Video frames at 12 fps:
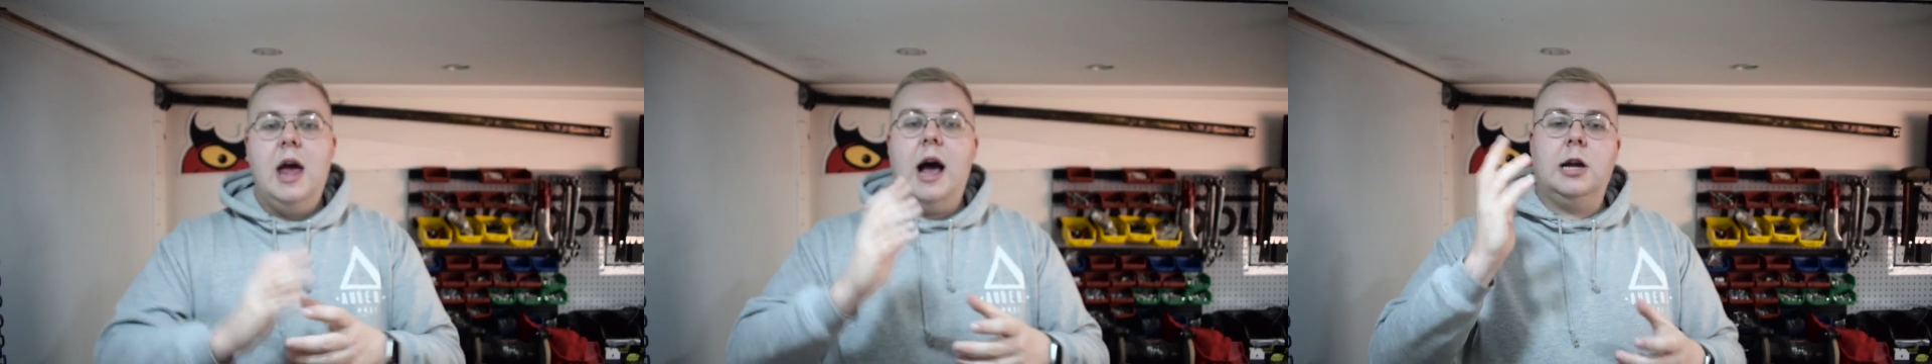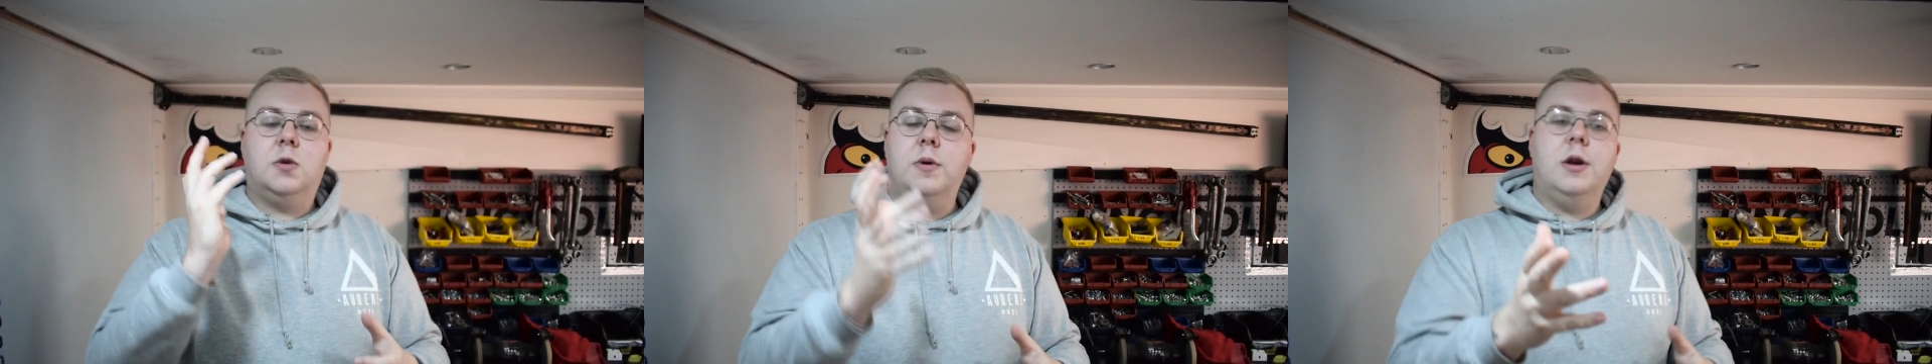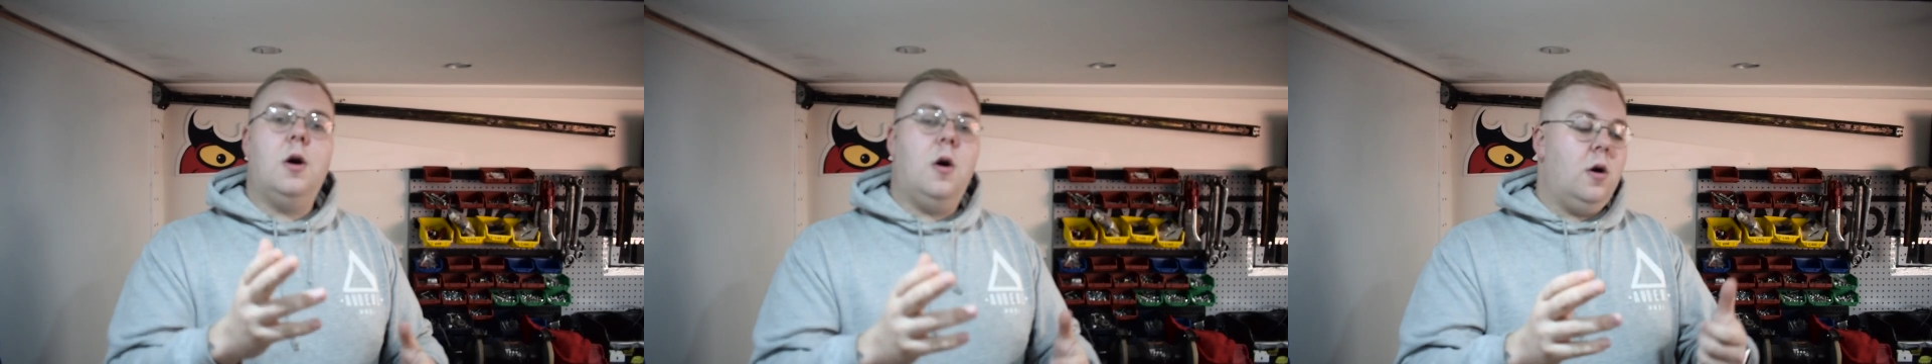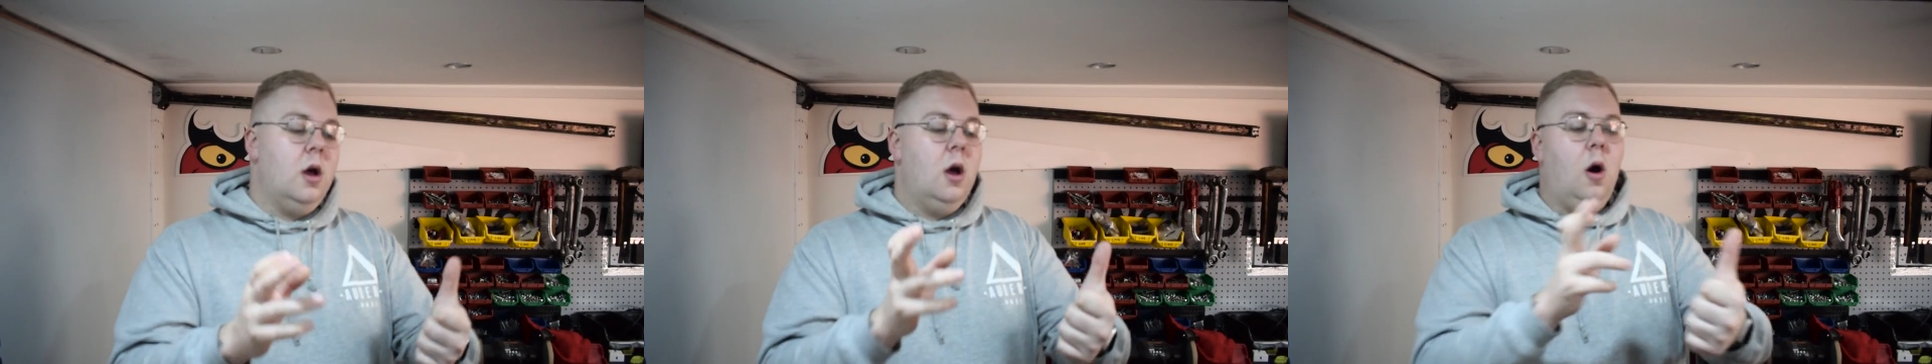As we
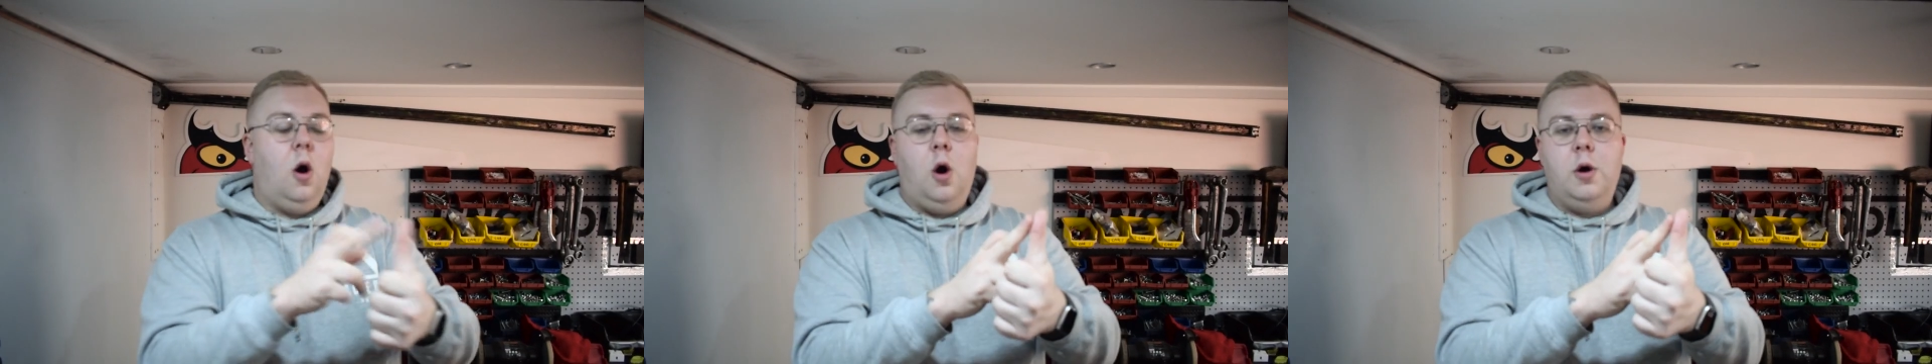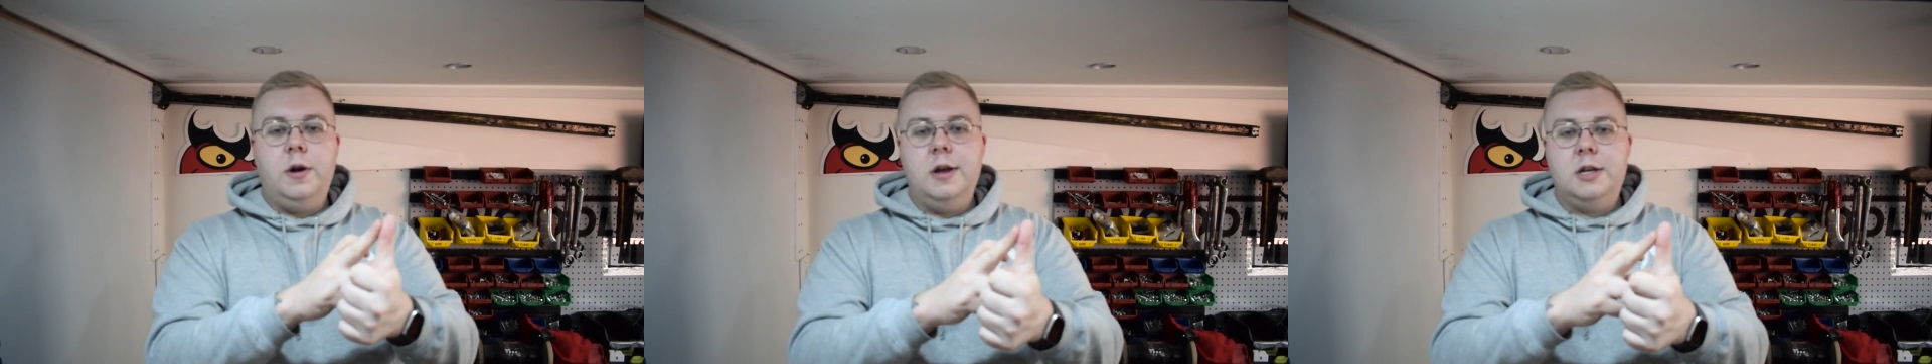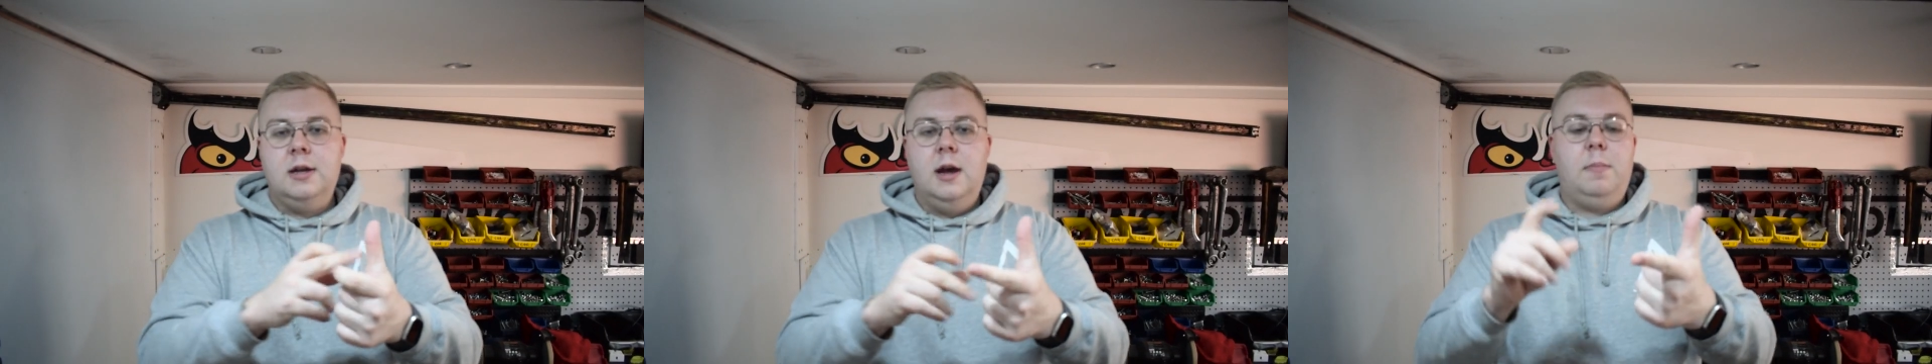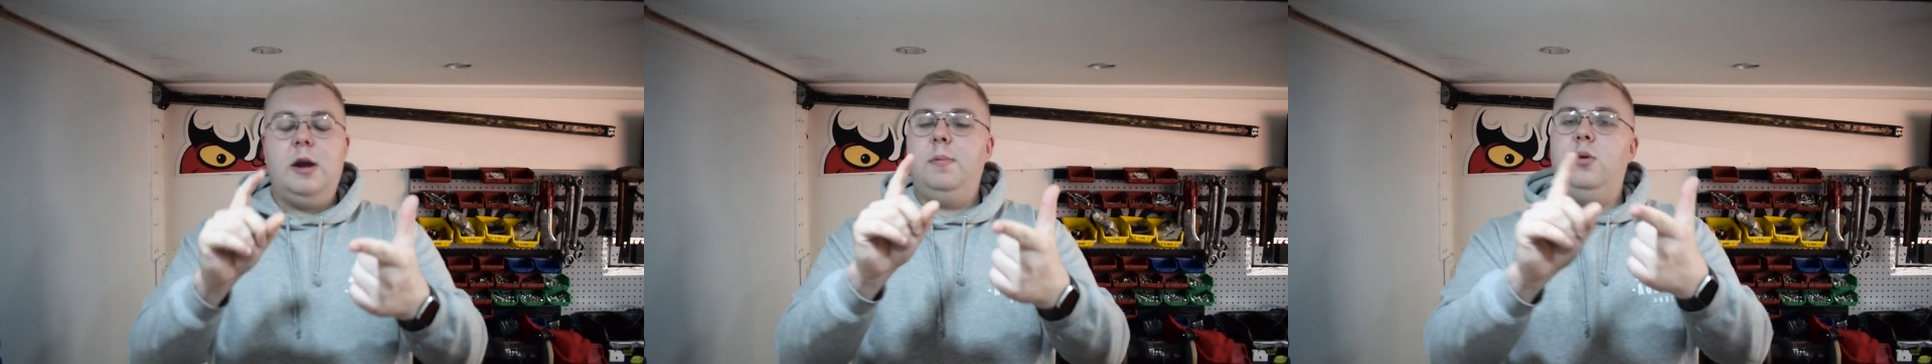know, owners,
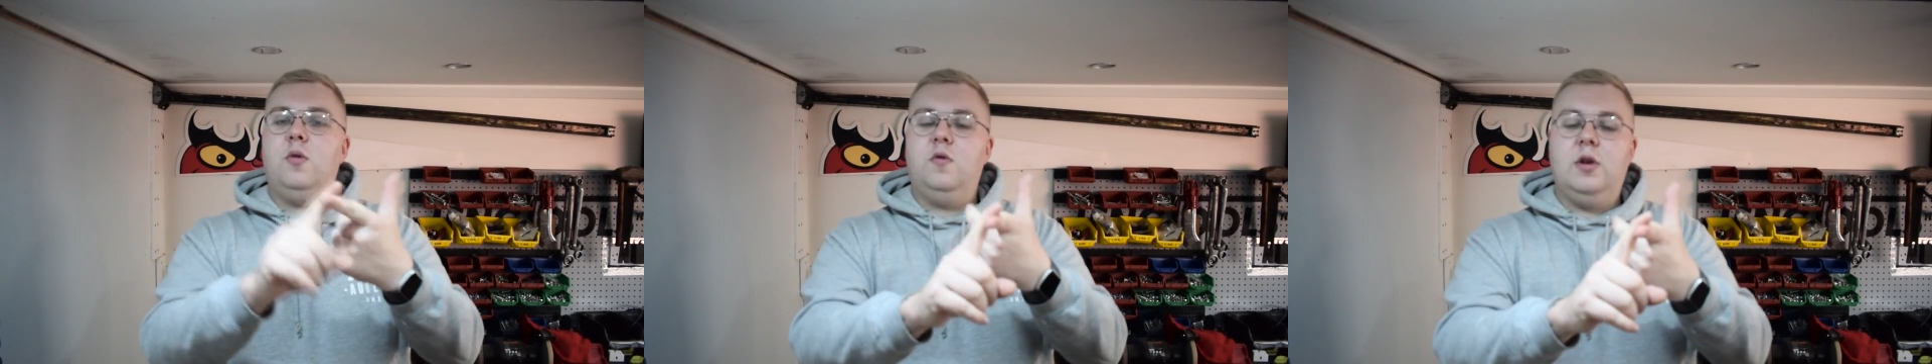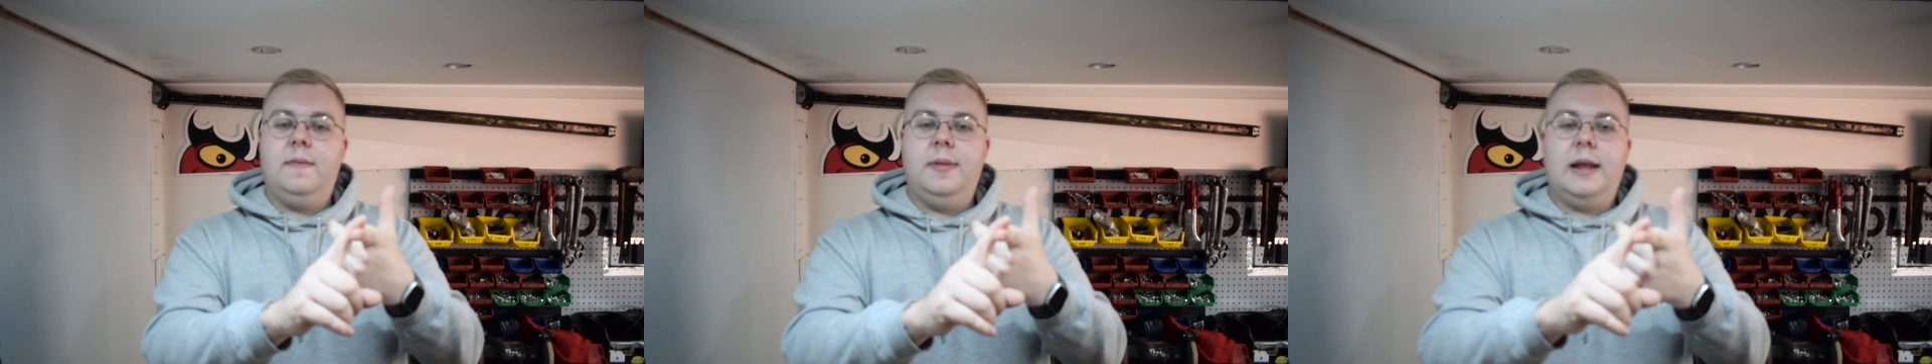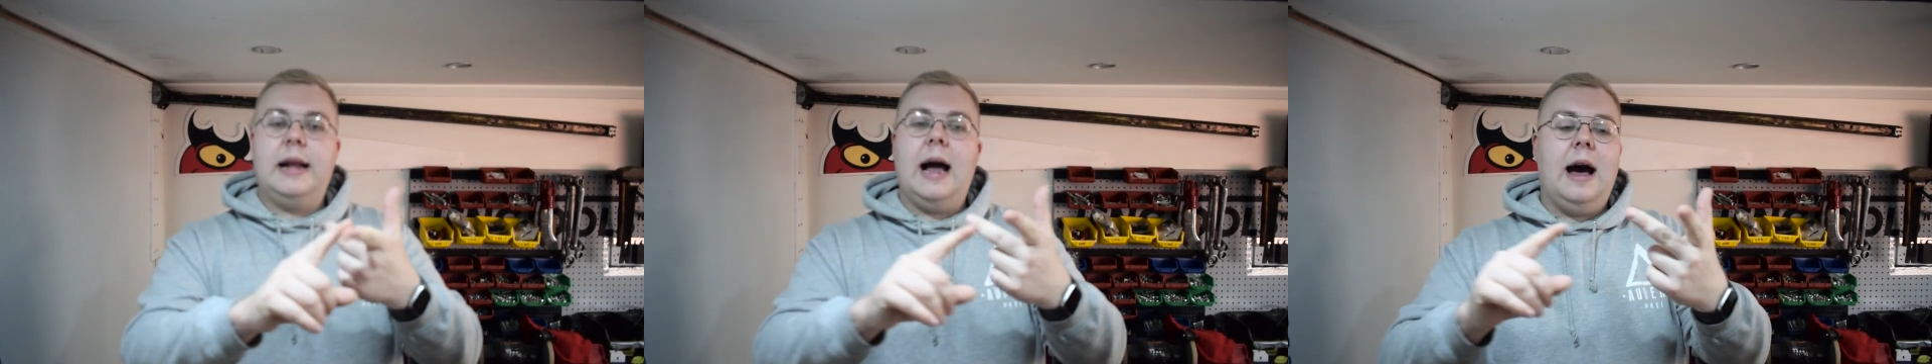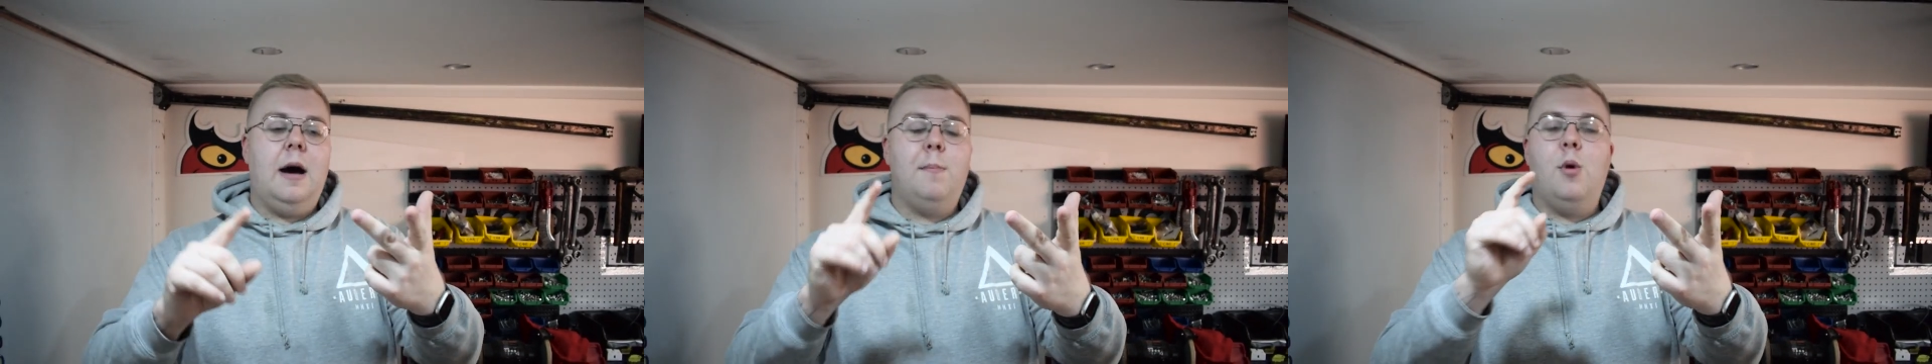people who've driven the car,